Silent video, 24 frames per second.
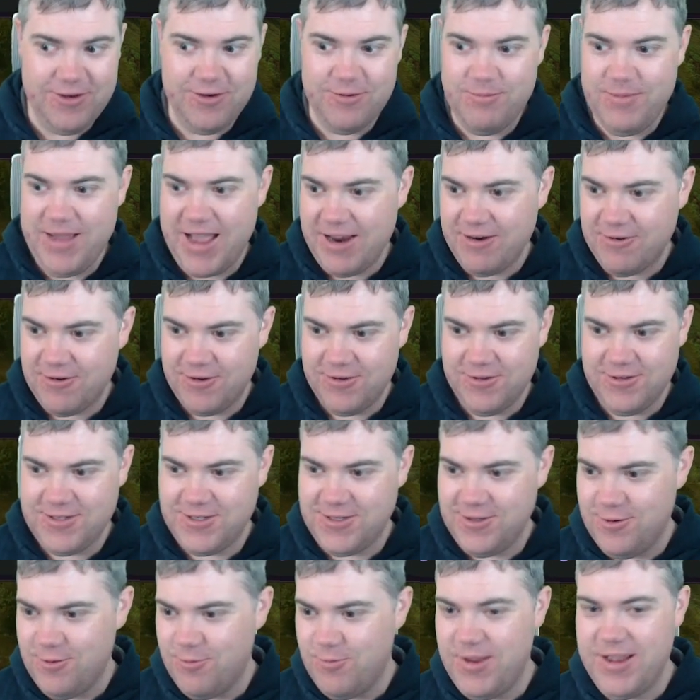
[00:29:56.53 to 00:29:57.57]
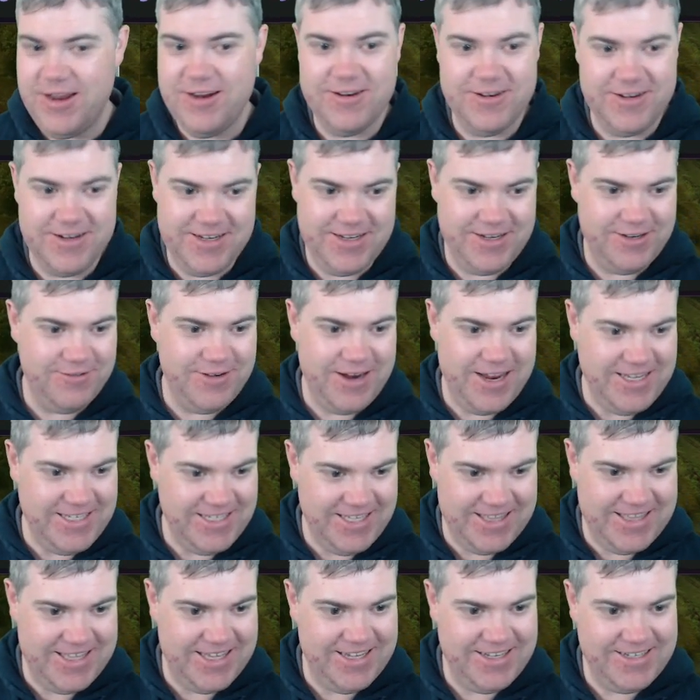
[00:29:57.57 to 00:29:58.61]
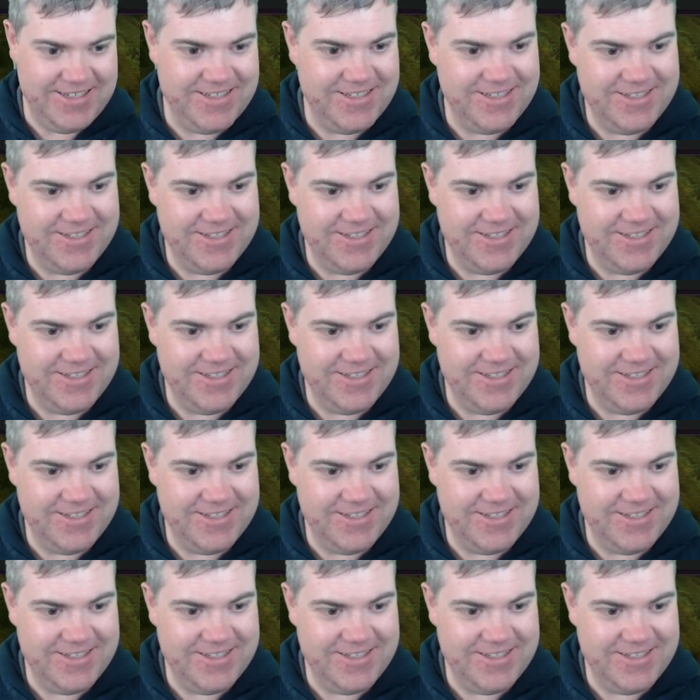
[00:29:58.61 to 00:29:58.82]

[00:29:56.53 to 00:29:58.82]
macros do weird and crazy things.